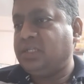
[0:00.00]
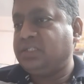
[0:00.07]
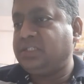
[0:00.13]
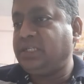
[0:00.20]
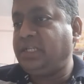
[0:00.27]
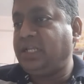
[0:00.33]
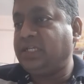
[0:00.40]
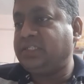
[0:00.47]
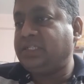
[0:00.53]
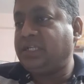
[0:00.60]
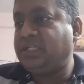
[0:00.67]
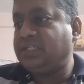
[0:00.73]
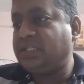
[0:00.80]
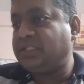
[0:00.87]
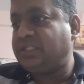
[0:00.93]
Senior
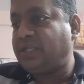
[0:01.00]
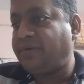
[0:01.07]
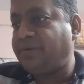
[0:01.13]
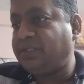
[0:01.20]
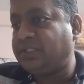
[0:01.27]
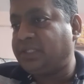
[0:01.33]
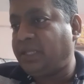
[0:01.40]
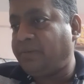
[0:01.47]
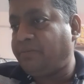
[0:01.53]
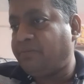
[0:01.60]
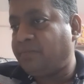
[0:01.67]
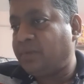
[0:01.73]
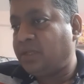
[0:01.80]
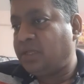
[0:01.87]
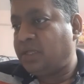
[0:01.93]
Citizen Savings
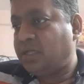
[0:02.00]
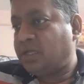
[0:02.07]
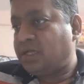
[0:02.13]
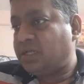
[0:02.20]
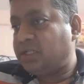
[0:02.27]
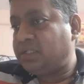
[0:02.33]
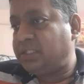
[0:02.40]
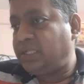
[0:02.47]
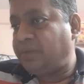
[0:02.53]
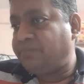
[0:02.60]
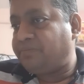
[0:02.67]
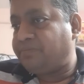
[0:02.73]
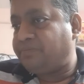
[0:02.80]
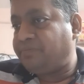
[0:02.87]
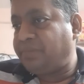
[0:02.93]
Scheme.
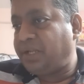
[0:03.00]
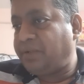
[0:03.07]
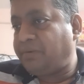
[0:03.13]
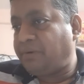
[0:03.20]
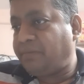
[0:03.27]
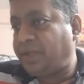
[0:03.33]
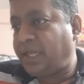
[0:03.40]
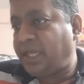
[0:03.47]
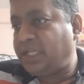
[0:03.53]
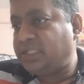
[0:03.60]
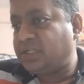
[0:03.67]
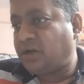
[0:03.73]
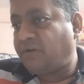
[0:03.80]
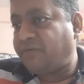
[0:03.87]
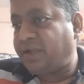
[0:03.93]
The minimum
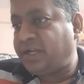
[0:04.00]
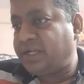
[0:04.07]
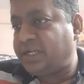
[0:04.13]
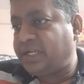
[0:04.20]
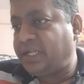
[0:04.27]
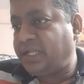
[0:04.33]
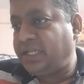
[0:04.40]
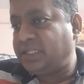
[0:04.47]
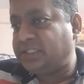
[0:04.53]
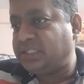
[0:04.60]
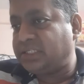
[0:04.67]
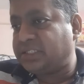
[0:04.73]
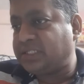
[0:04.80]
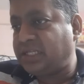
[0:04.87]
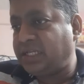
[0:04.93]
age of entry is
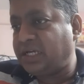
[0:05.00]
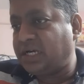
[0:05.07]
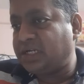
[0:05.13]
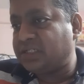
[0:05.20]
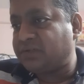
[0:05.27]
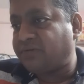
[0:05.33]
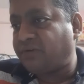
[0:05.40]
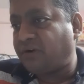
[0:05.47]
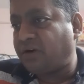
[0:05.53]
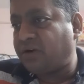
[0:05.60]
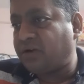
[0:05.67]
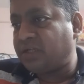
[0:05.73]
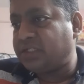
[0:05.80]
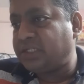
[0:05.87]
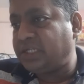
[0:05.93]
60 years
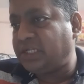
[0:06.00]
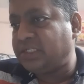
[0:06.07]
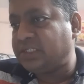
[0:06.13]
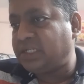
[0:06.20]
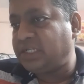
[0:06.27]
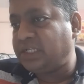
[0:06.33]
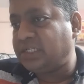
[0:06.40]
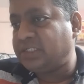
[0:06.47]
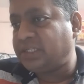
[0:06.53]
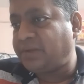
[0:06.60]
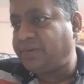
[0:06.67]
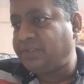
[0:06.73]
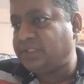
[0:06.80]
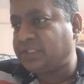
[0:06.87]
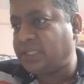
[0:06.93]
for Senior Citizen
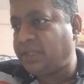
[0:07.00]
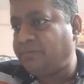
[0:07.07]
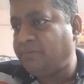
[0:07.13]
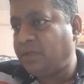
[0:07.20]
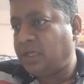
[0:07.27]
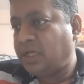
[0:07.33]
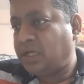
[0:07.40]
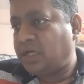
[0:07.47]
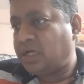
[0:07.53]
Savings Scheme.